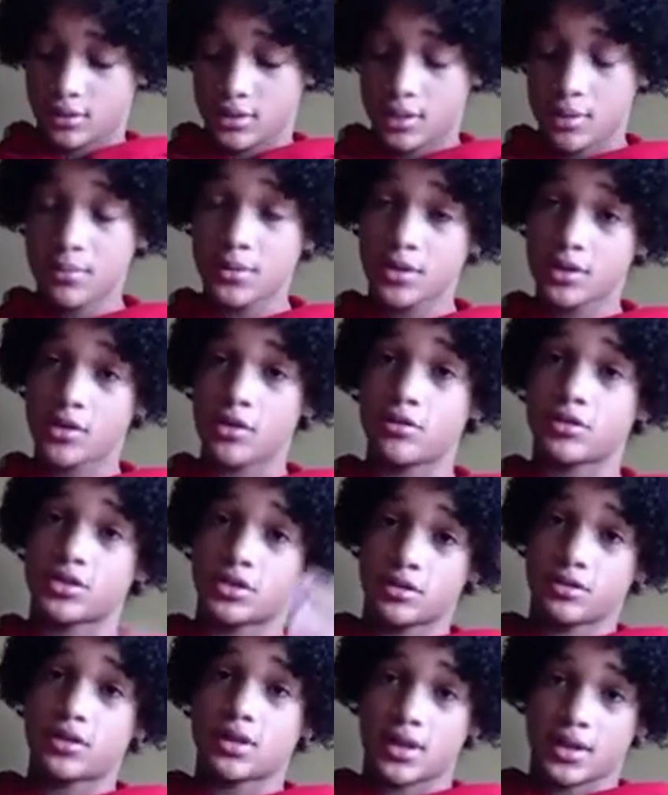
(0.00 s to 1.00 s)
Let me know
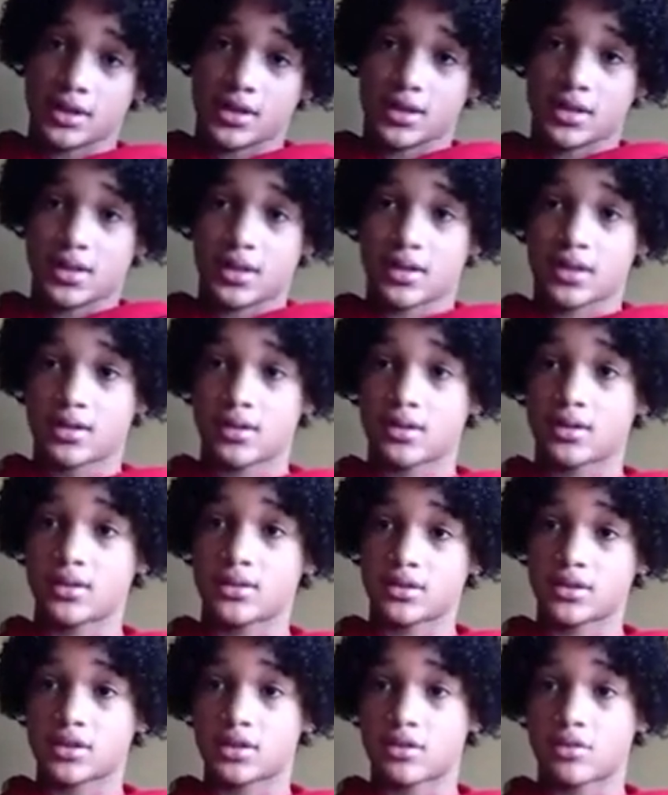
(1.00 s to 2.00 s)
what you guys think.
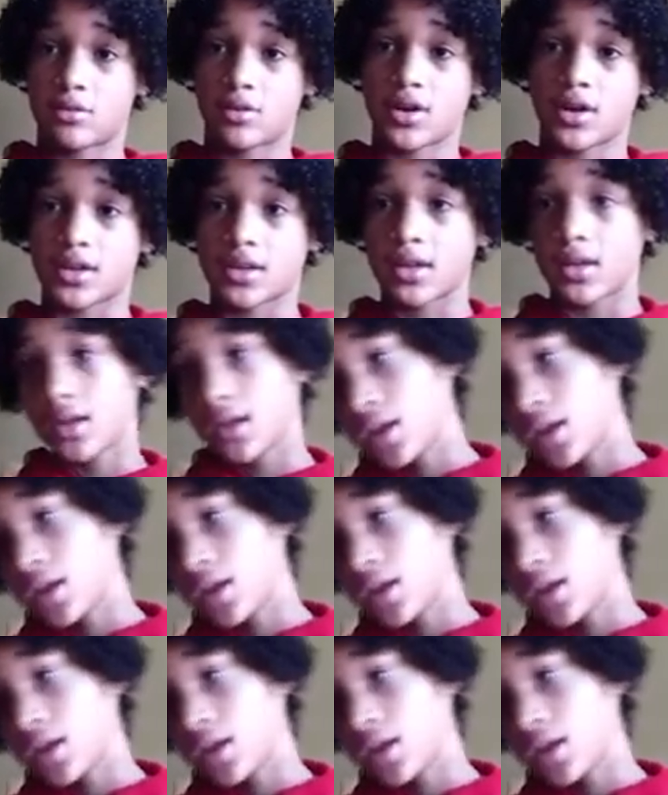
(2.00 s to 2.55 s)
Just a quick